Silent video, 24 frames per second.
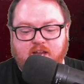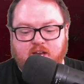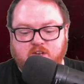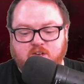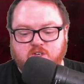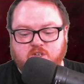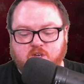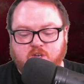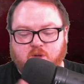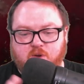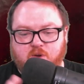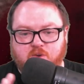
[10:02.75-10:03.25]
you go
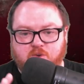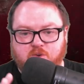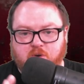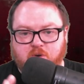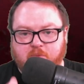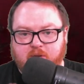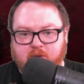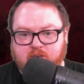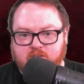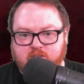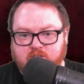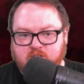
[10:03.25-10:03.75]
to Torment
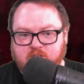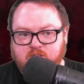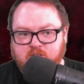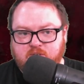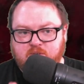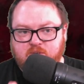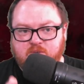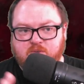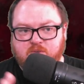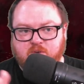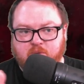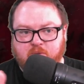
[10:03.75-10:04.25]
2,
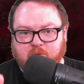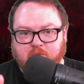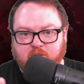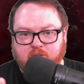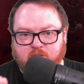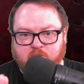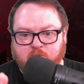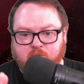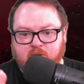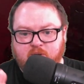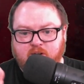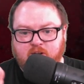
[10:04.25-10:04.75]
Torment
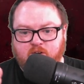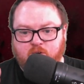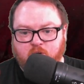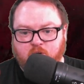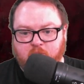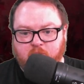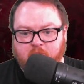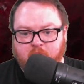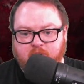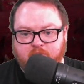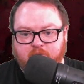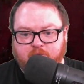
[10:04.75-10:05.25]
3, and
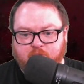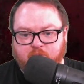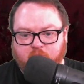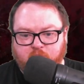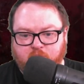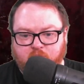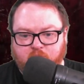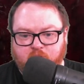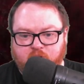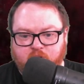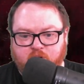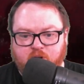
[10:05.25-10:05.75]
Torment
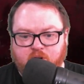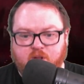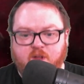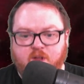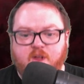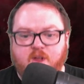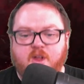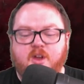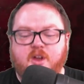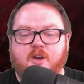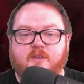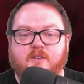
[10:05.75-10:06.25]
4,
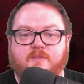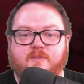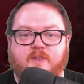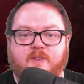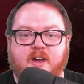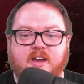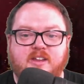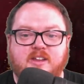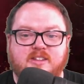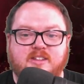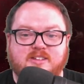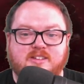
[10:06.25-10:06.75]
you're finding
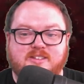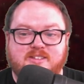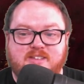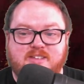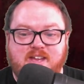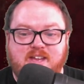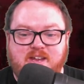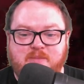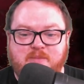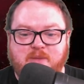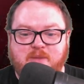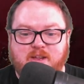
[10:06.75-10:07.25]
the same
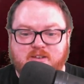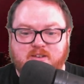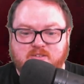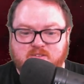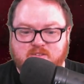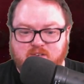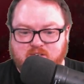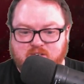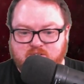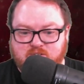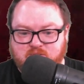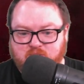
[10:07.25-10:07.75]

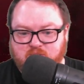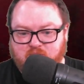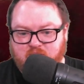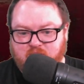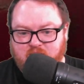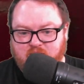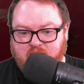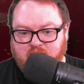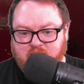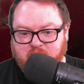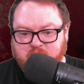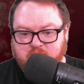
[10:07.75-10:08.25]
ancestral
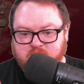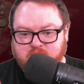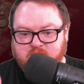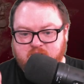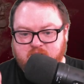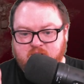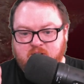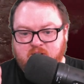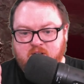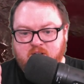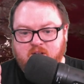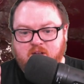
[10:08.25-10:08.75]
items,
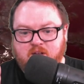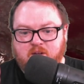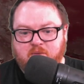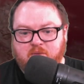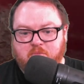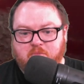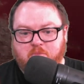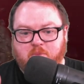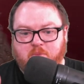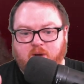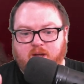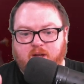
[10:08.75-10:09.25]

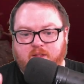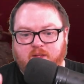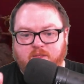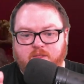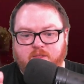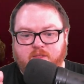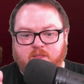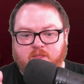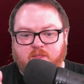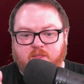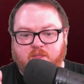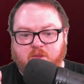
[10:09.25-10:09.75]
but
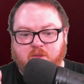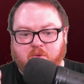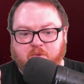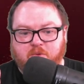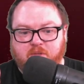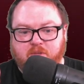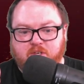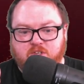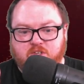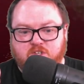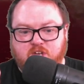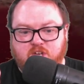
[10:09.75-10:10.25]
the only
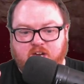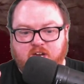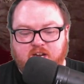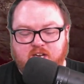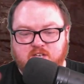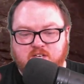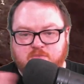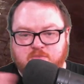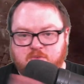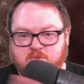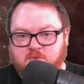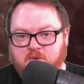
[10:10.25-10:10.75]
change
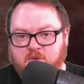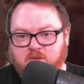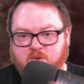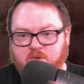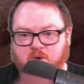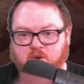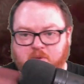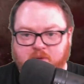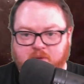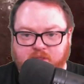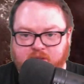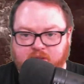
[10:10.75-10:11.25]
between
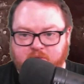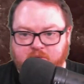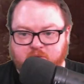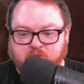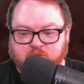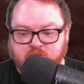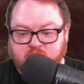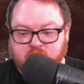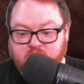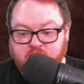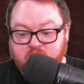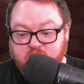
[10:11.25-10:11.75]
Torment levels
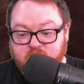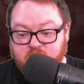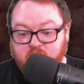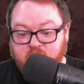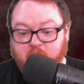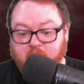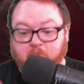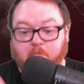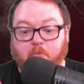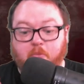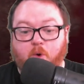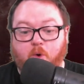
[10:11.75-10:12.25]
is
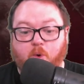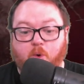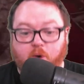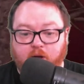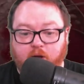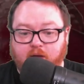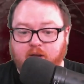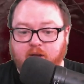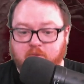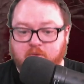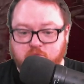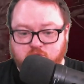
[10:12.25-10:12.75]
more
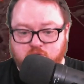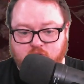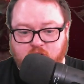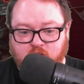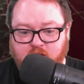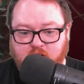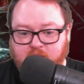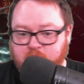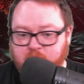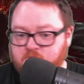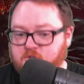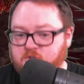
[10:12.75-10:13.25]
items drop,
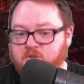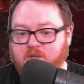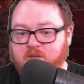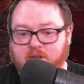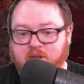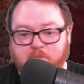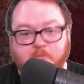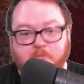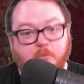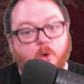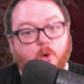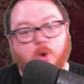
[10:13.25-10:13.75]
so you get
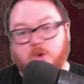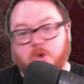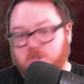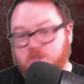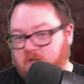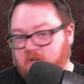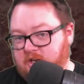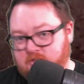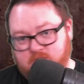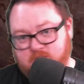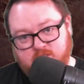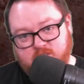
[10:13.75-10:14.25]
more
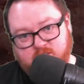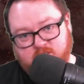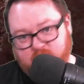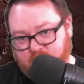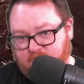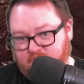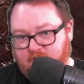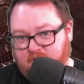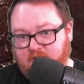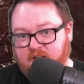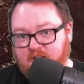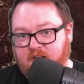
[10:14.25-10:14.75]
chances to
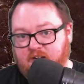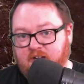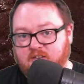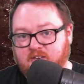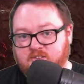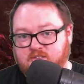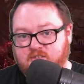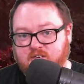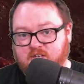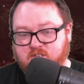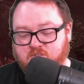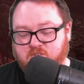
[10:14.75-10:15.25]
find
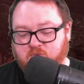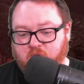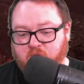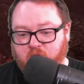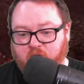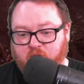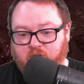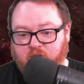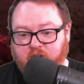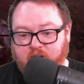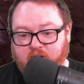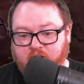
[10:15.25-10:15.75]
ancestral
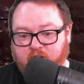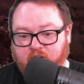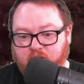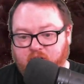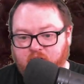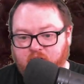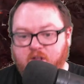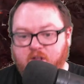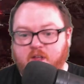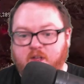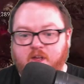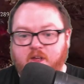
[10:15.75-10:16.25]
gear.
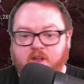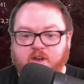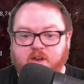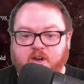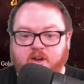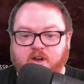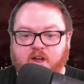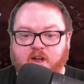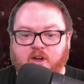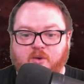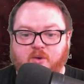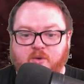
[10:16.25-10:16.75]
You're not
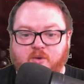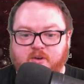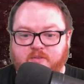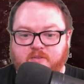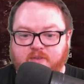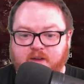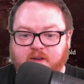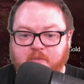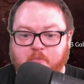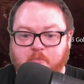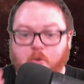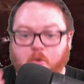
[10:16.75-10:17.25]
going to find
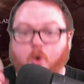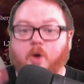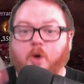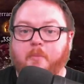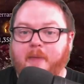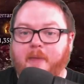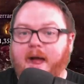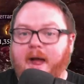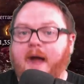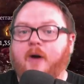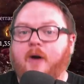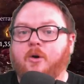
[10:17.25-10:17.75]
more
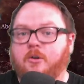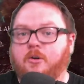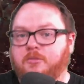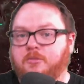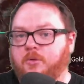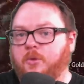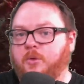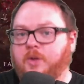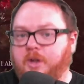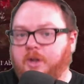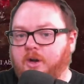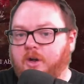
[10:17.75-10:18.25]
powerful
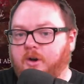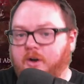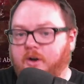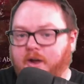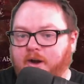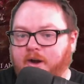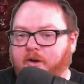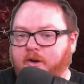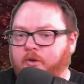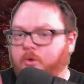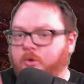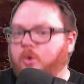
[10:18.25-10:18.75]
gear in higher
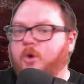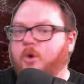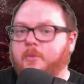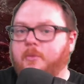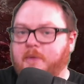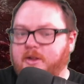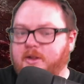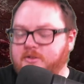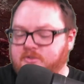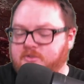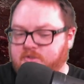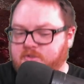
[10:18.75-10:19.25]

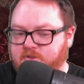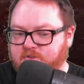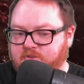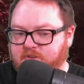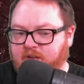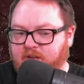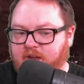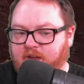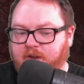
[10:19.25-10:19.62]
Torments, to say.